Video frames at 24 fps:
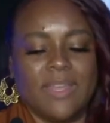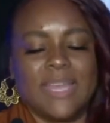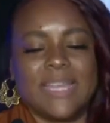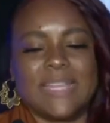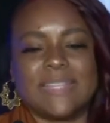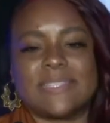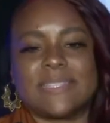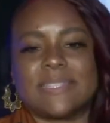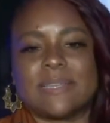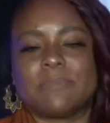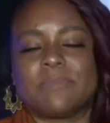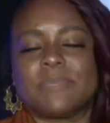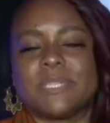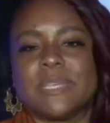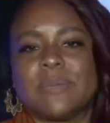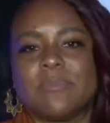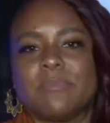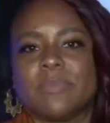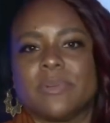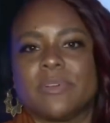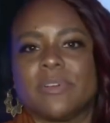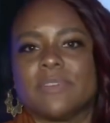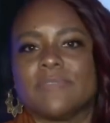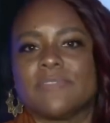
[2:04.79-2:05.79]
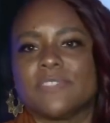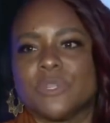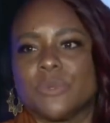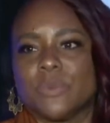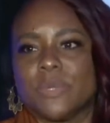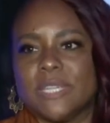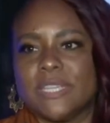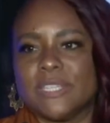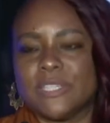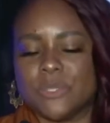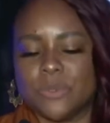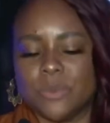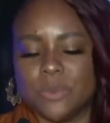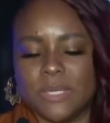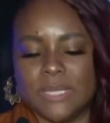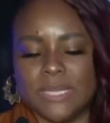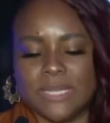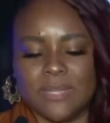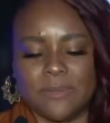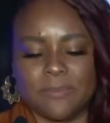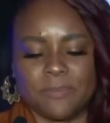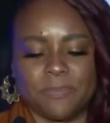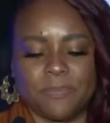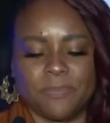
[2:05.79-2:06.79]
In September of
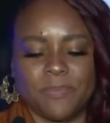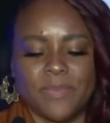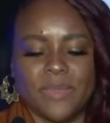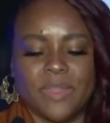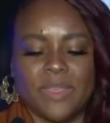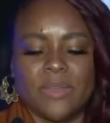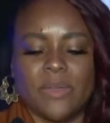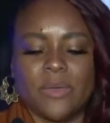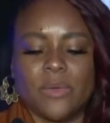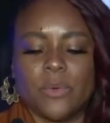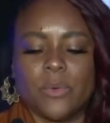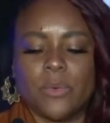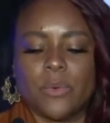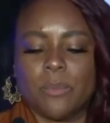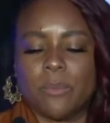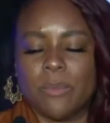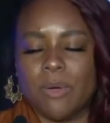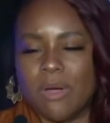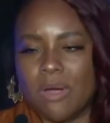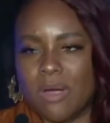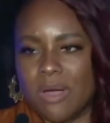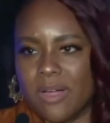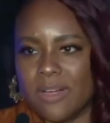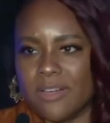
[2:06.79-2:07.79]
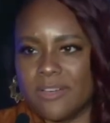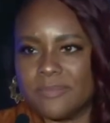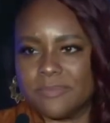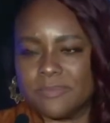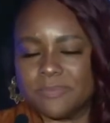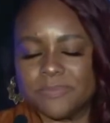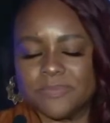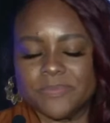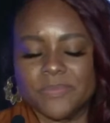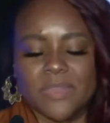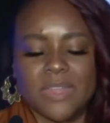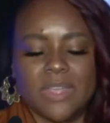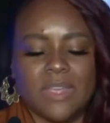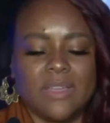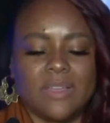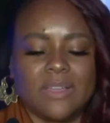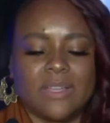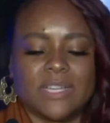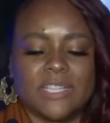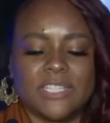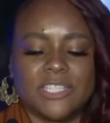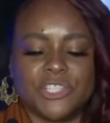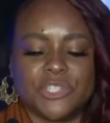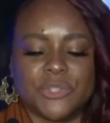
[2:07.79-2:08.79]
2020, Umar
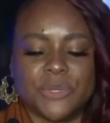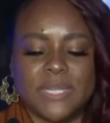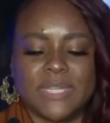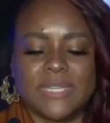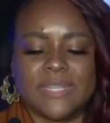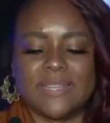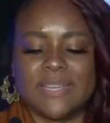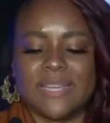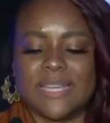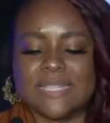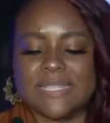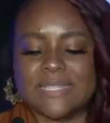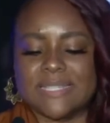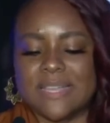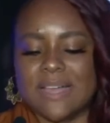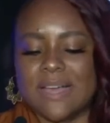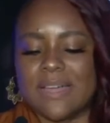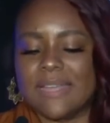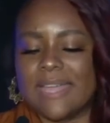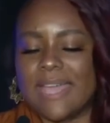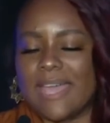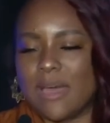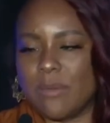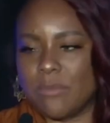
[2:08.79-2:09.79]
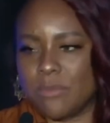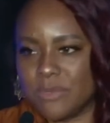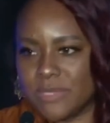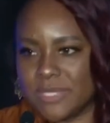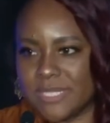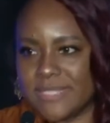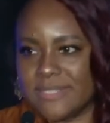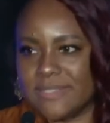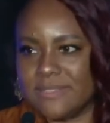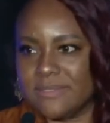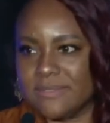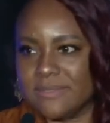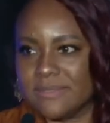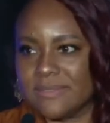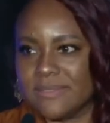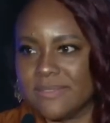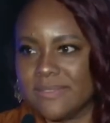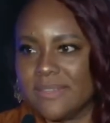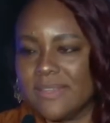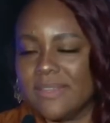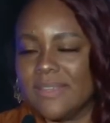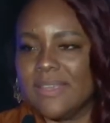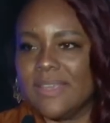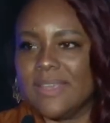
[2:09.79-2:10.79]
Katrina Hassan Hamilton,
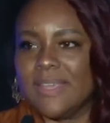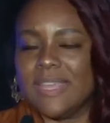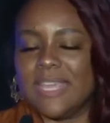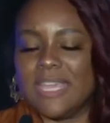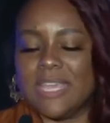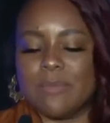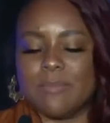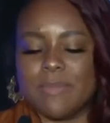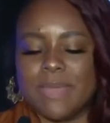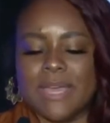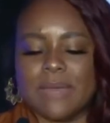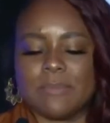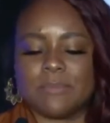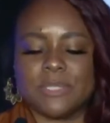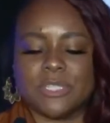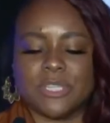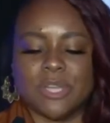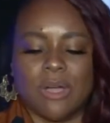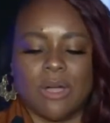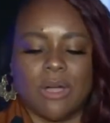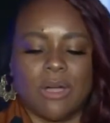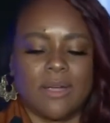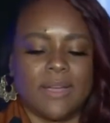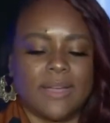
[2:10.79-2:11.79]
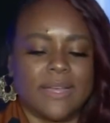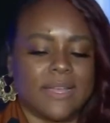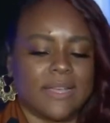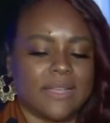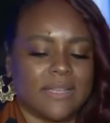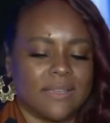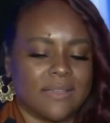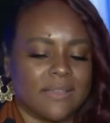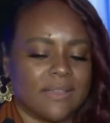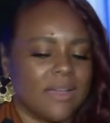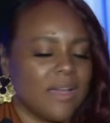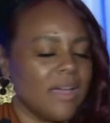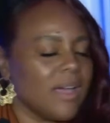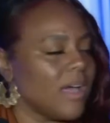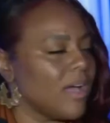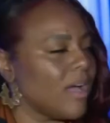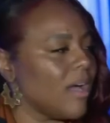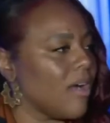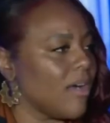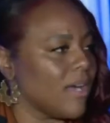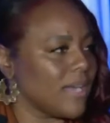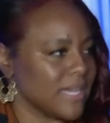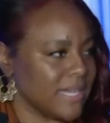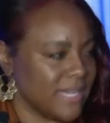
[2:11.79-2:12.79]
Imam Tariq
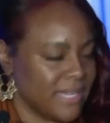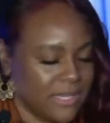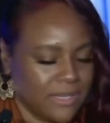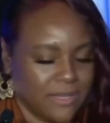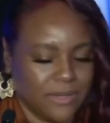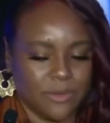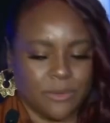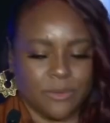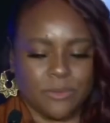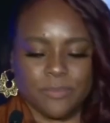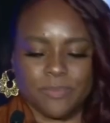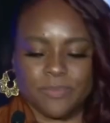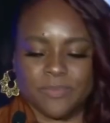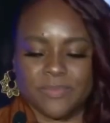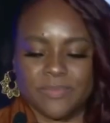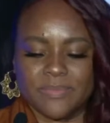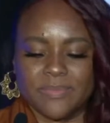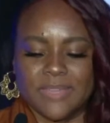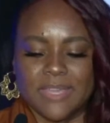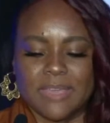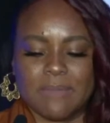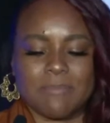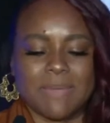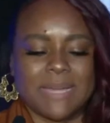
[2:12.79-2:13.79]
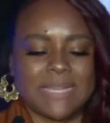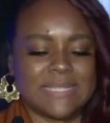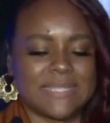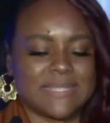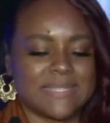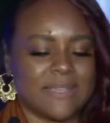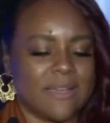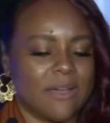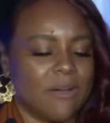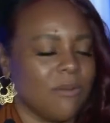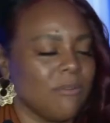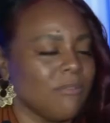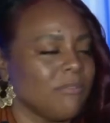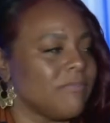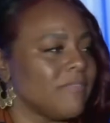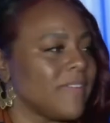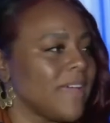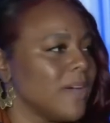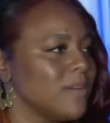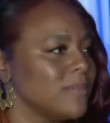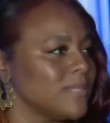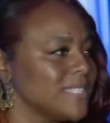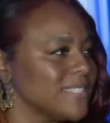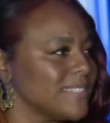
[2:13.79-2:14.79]
Akil and myself
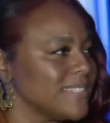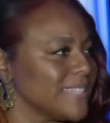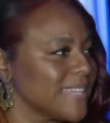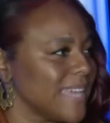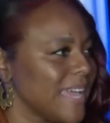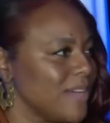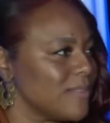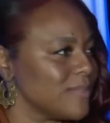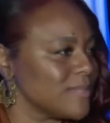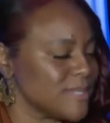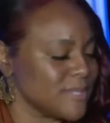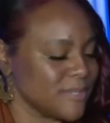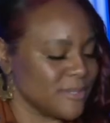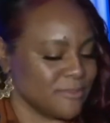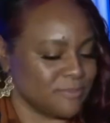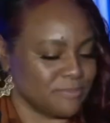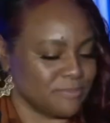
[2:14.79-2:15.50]
founded the council,